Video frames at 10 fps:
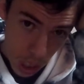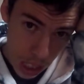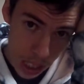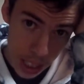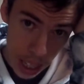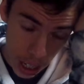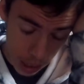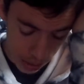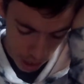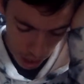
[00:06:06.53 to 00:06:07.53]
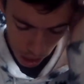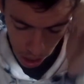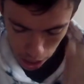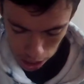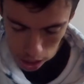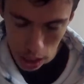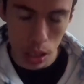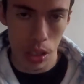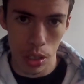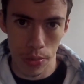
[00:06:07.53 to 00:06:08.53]
instead of Psycho Cut,
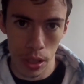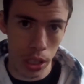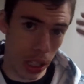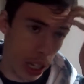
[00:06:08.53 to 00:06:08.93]
because Confusion